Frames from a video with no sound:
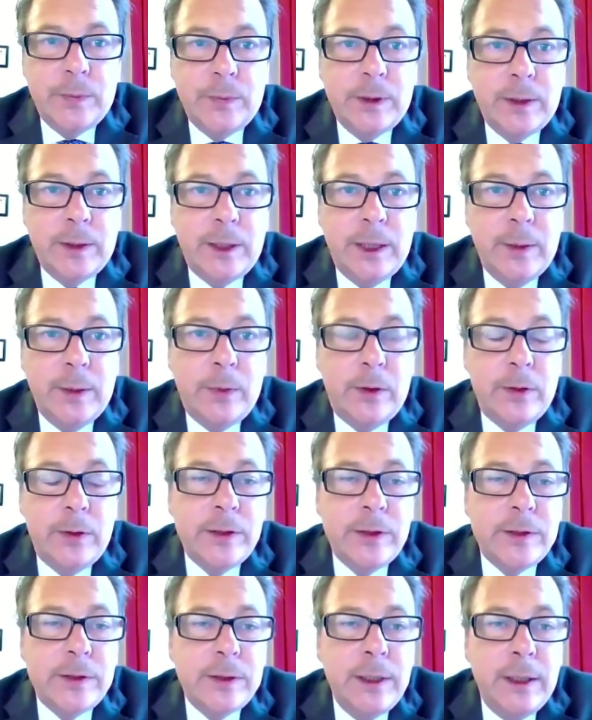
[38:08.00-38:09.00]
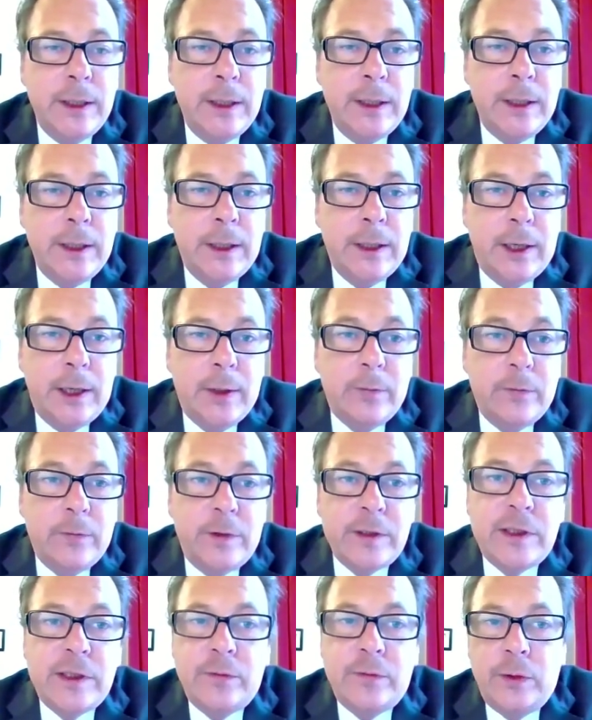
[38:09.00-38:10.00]
some key points.
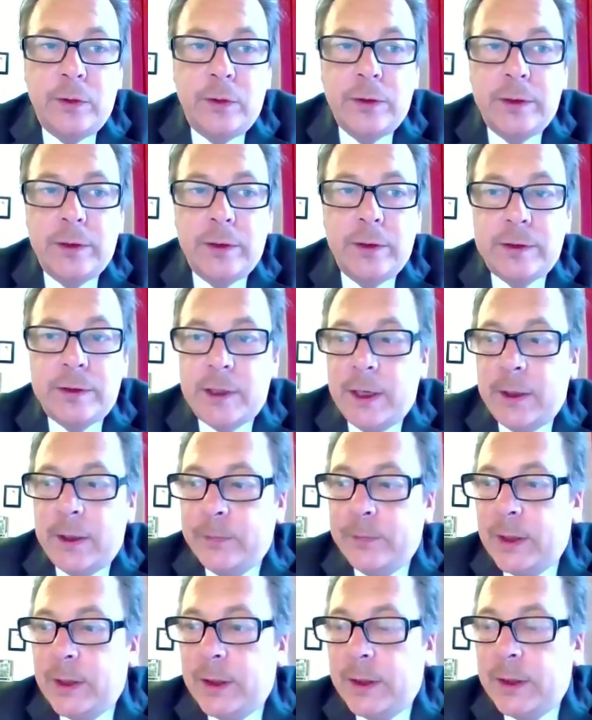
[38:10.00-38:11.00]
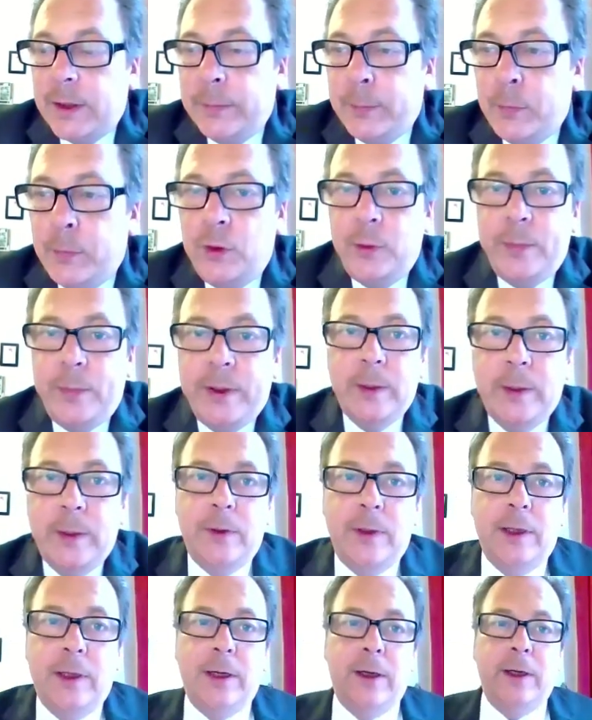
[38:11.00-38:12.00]
First of all, that more
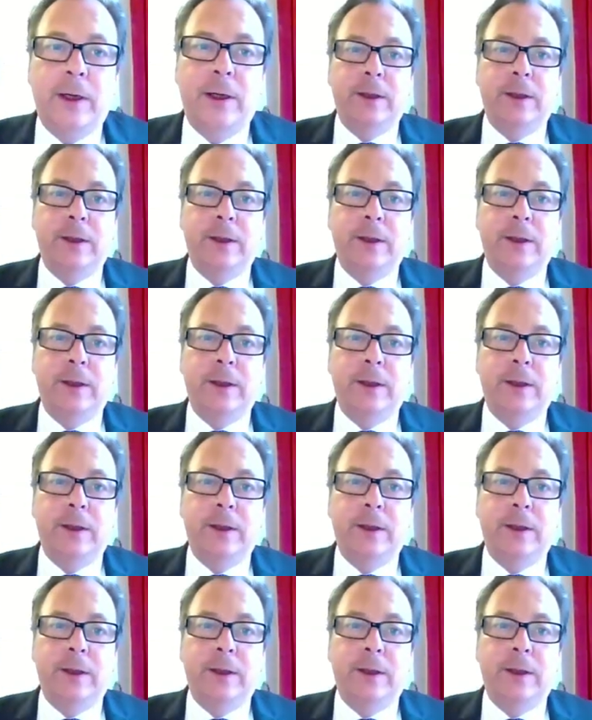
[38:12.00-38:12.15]
people